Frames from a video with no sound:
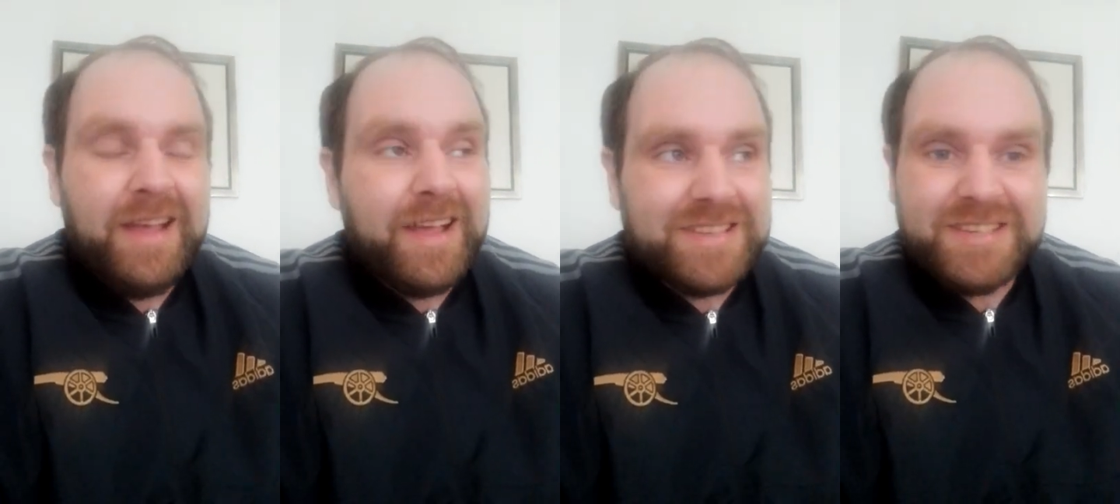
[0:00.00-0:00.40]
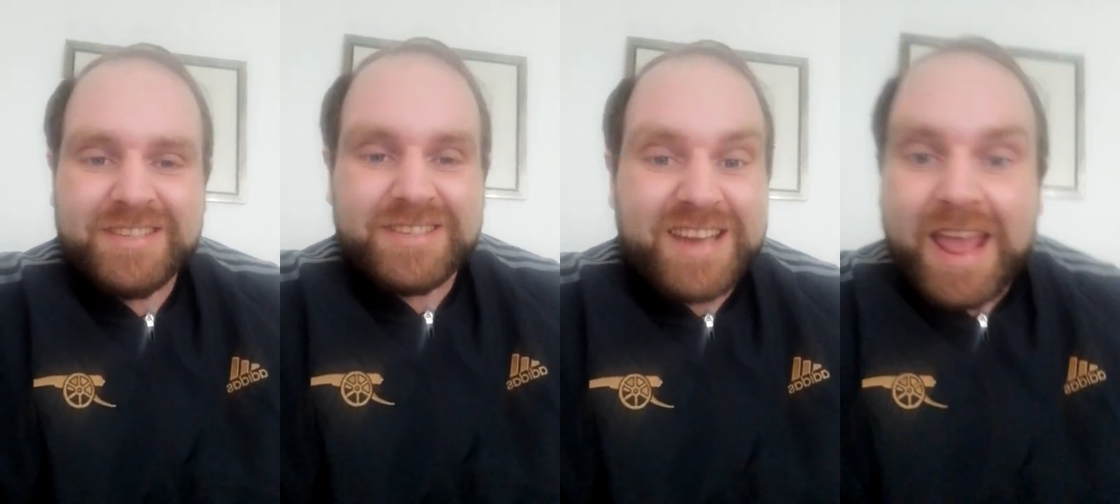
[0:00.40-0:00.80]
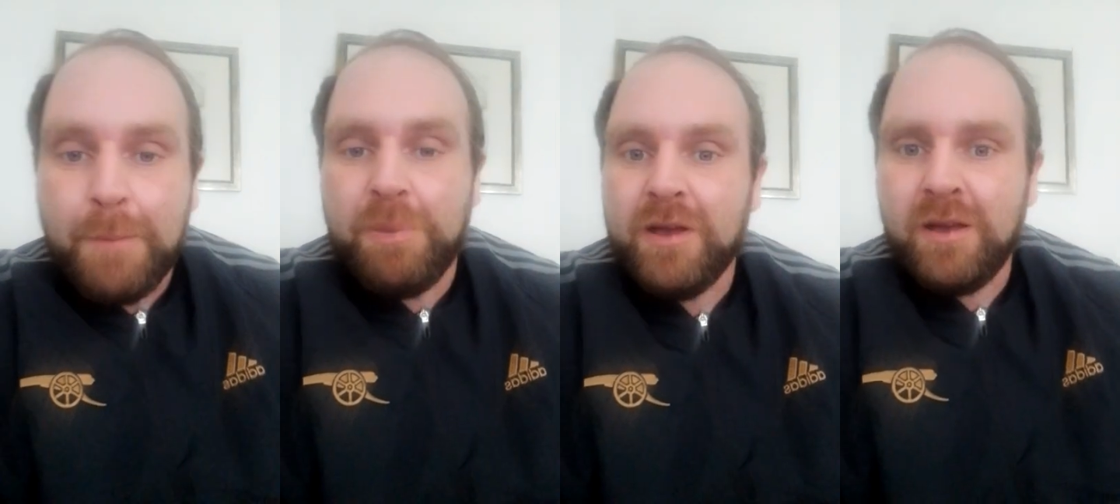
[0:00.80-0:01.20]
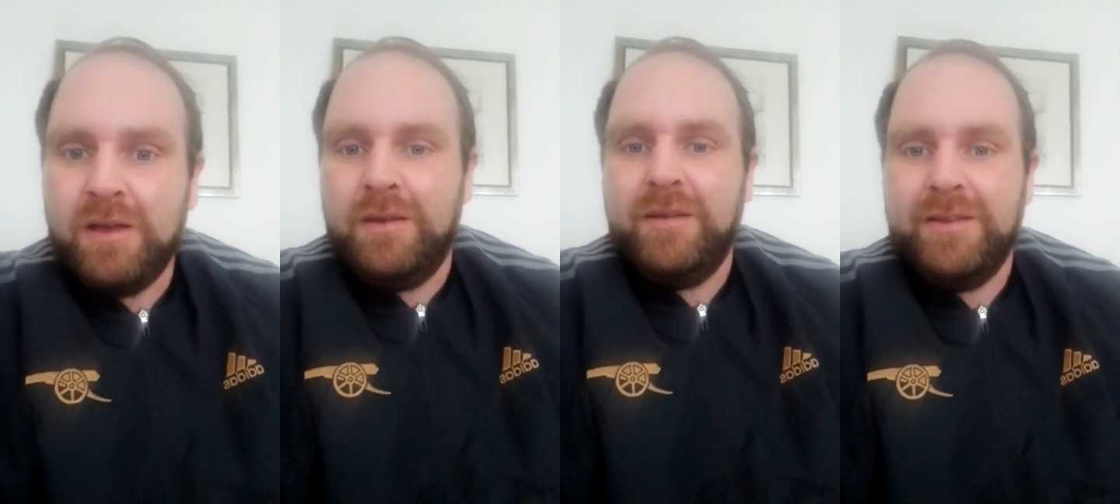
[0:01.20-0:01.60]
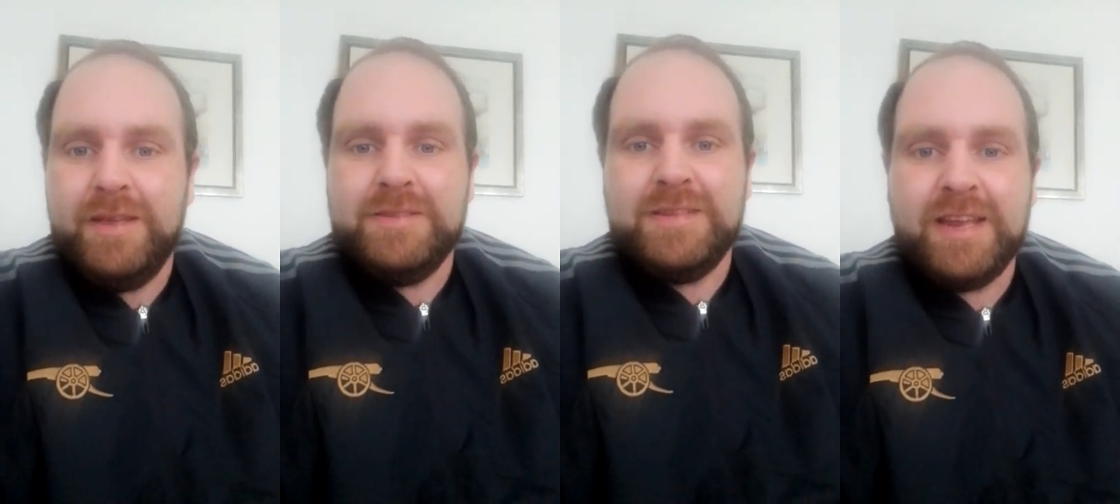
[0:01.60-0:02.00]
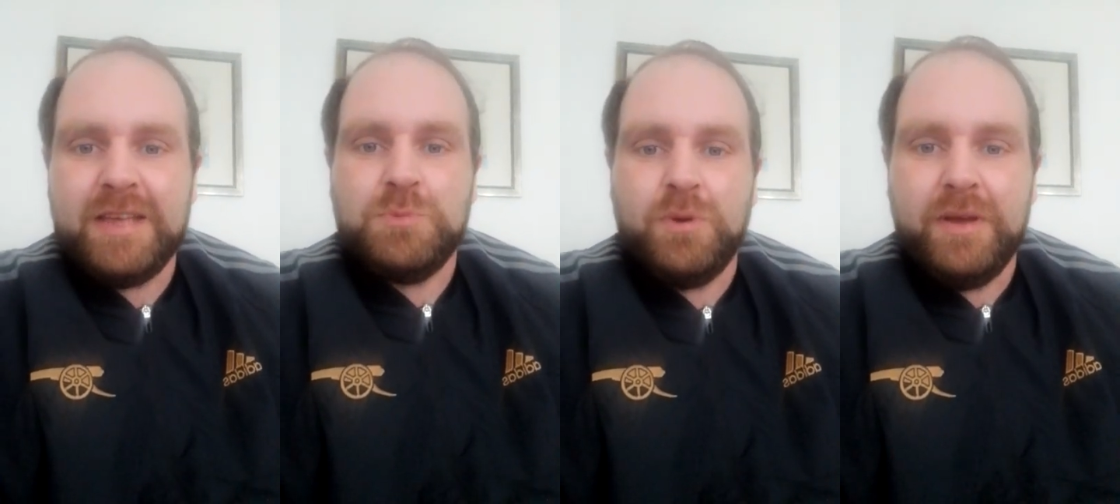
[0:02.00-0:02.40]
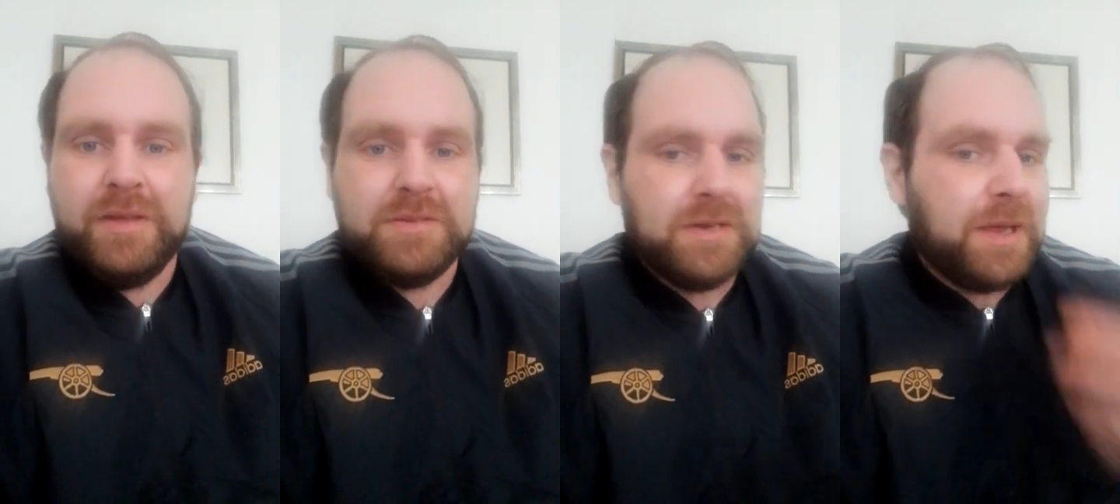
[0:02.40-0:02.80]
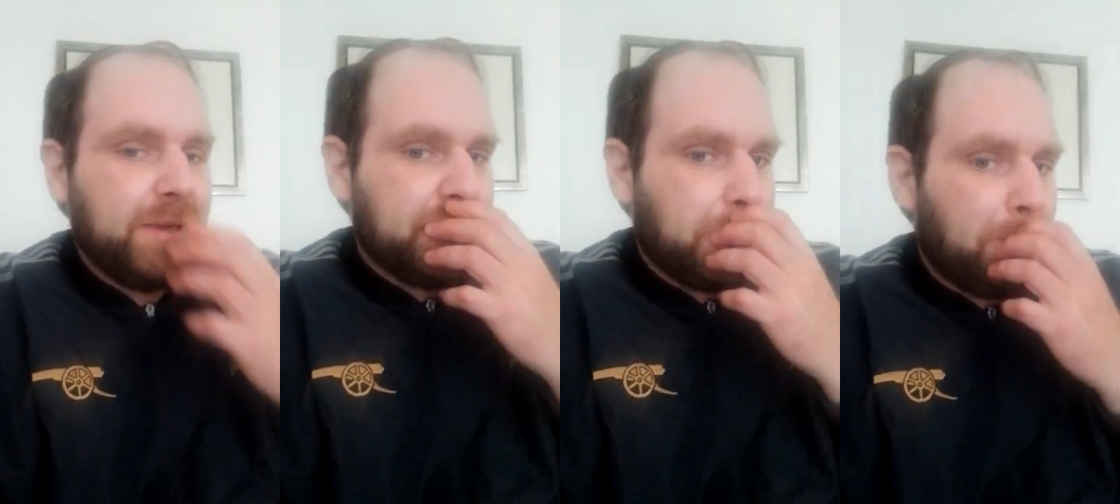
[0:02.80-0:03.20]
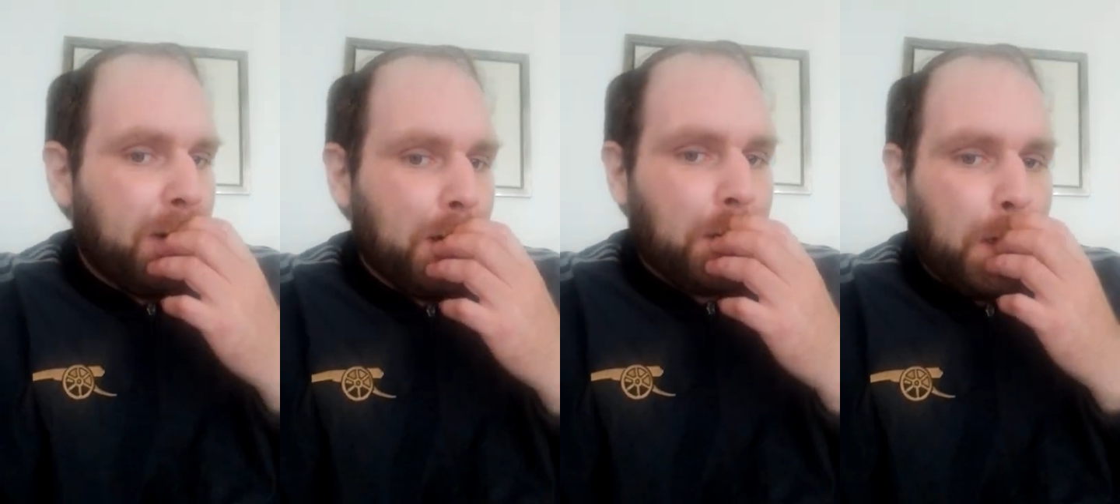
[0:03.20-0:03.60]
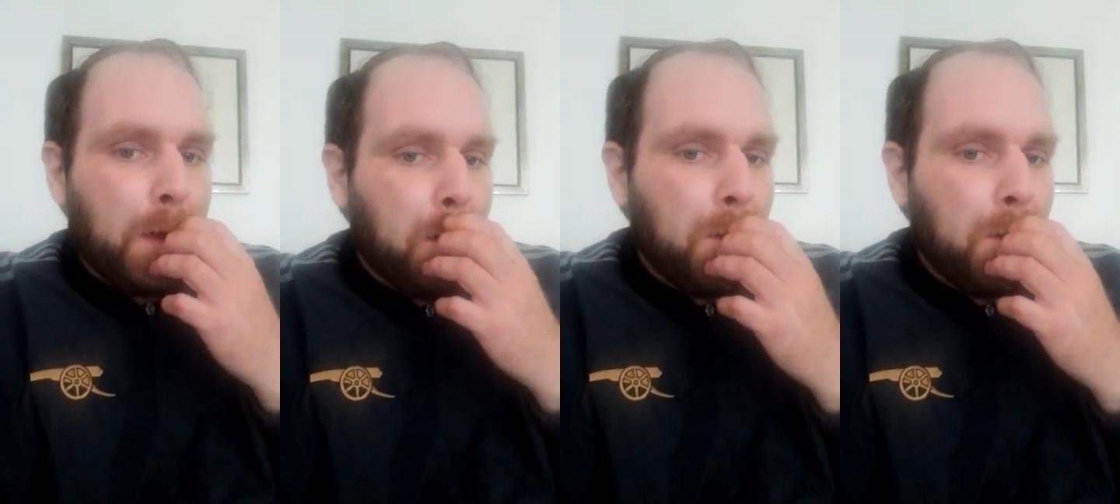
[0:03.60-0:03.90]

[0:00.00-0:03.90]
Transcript: That's a snip in today's market.